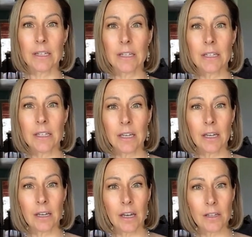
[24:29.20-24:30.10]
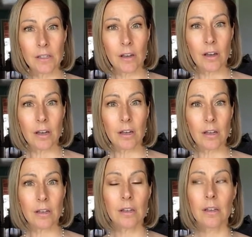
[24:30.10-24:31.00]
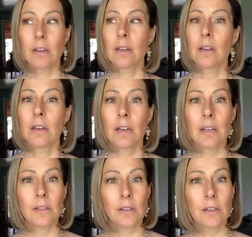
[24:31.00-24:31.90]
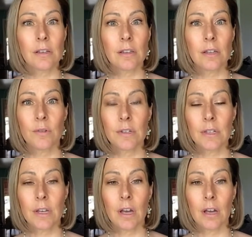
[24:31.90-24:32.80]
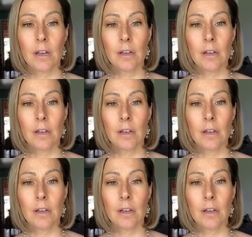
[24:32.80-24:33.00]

I did see. I saw. I saw. No, but like not, not